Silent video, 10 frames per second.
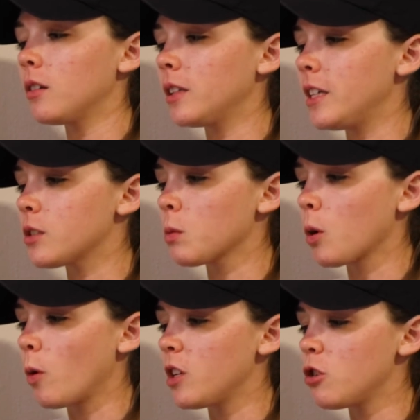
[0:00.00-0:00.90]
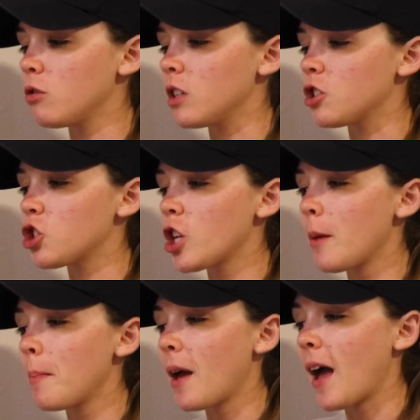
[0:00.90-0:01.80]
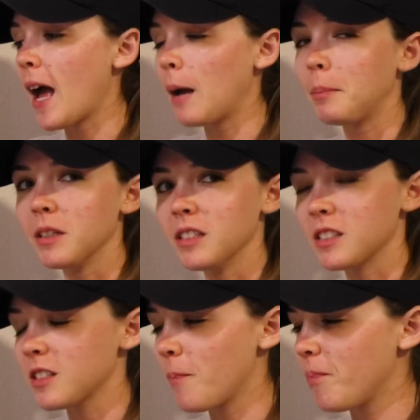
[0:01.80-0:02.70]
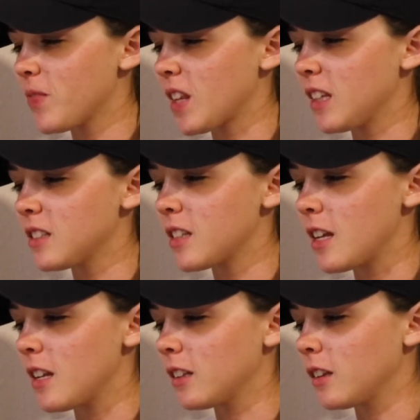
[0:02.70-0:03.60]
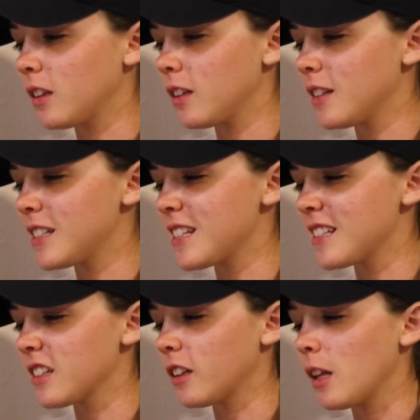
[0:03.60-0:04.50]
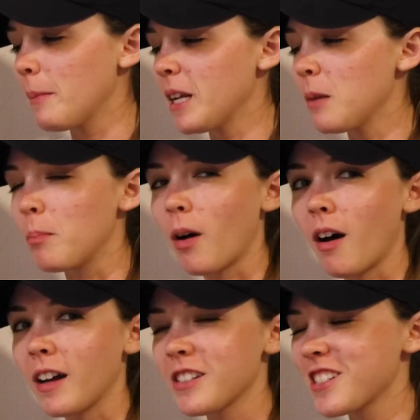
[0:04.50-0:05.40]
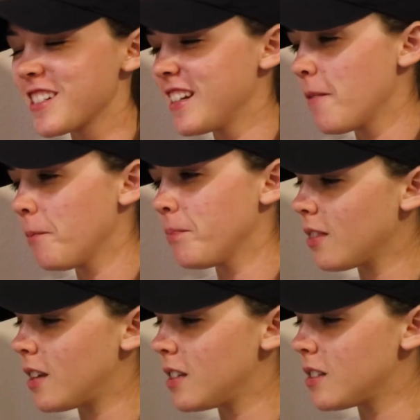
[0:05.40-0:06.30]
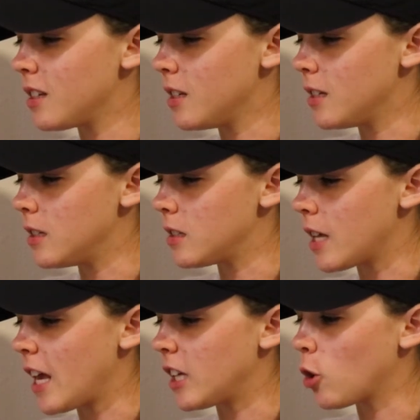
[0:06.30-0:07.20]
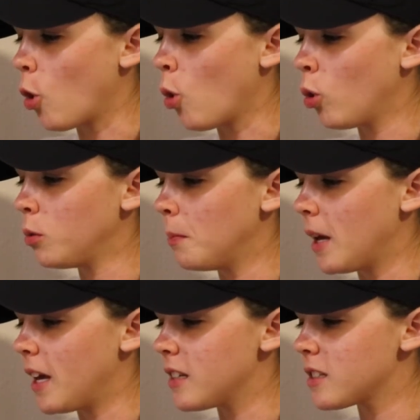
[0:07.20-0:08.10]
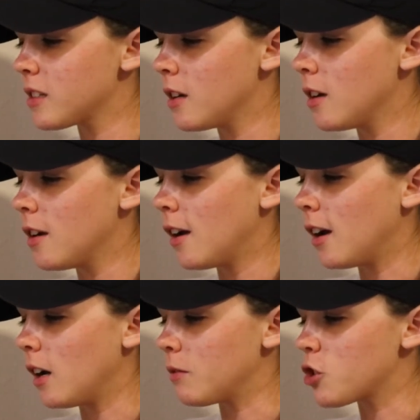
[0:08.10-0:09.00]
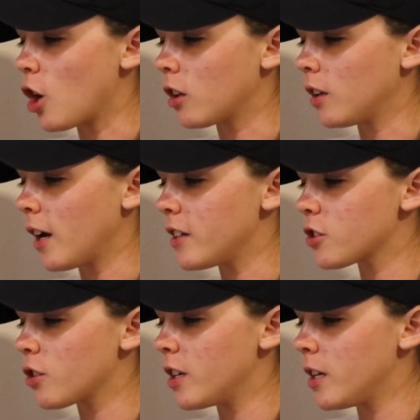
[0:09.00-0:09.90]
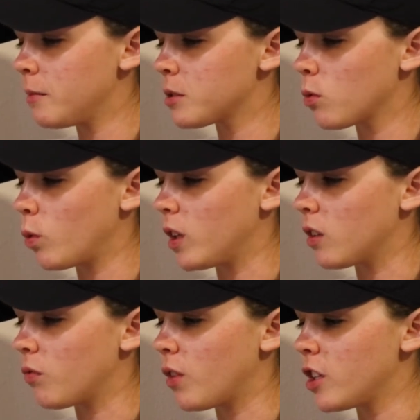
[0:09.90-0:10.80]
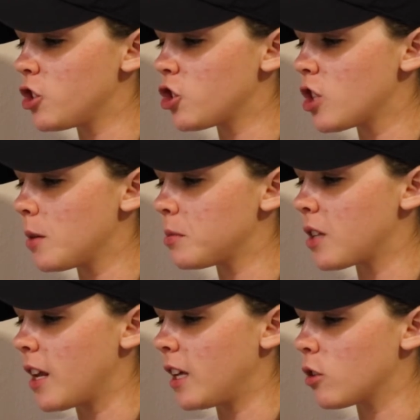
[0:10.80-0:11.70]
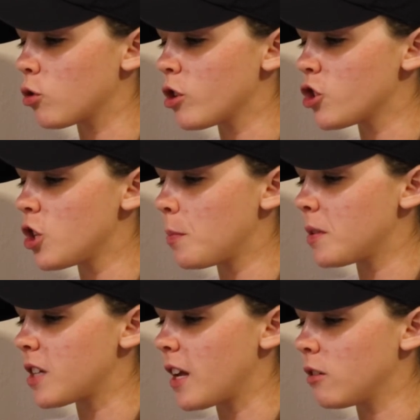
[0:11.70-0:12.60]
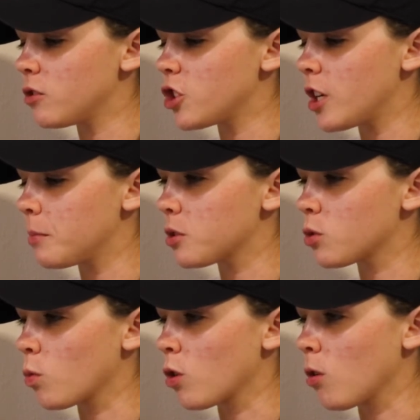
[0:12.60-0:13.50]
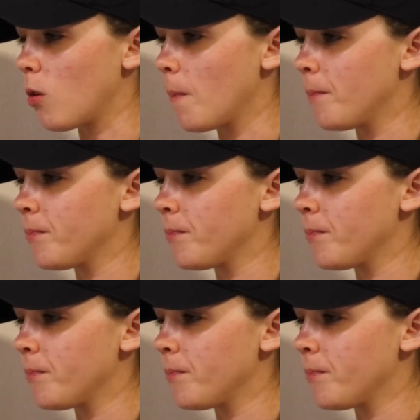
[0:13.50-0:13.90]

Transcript: least, we're going to do the Chip Happens, and this says limited batch. This is a cold mess of chocolate ice creams with fudge chips and a crunchy potato chip swirl.